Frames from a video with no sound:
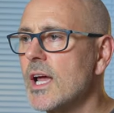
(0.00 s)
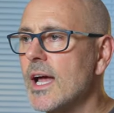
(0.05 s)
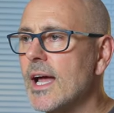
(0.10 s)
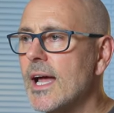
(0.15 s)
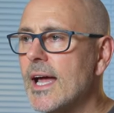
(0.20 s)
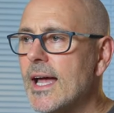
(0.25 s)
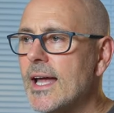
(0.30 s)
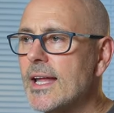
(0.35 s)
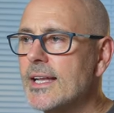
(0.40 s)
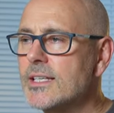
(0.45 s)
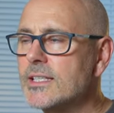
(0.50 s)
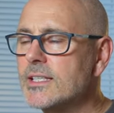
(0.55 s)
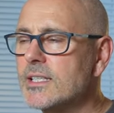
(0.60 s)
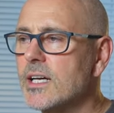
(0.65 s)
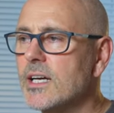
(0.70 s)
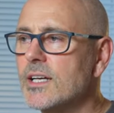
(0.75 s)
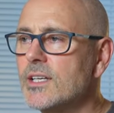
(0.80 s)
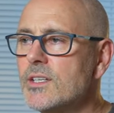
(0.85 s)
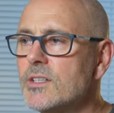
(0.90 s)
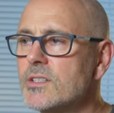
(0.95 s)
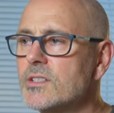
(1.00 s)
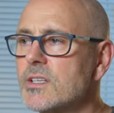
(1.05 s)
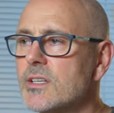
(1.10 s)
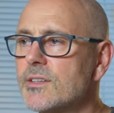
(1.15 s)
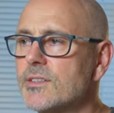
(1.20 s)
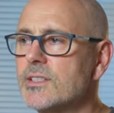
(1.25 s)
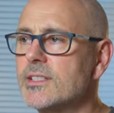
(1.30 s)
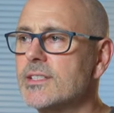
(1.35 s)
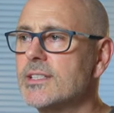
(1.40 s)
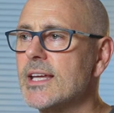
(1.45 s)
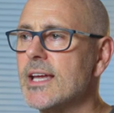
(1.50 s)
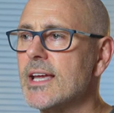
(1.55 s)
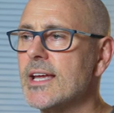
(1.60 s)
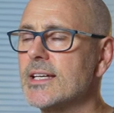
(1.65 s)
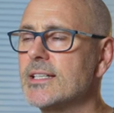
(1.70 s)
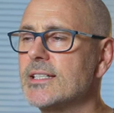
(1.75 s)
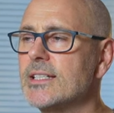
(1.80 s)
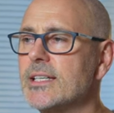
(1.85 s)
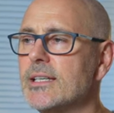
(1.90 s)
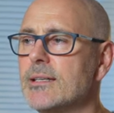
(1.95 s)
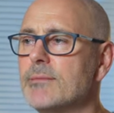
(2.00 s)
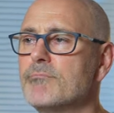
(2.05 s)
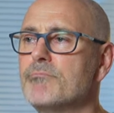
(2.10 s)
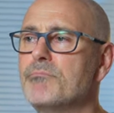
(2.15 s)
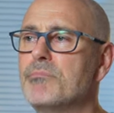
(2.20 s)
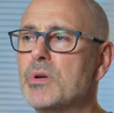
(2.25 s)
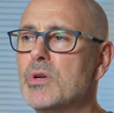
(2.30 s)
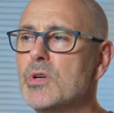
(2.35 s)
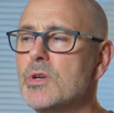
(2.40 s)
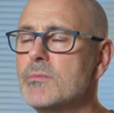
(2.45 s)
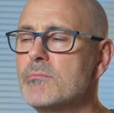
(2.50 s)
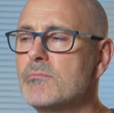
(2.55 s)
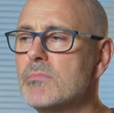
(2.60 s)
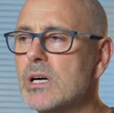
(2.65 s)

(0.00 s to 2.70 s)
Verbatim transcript: and I use a Deity boom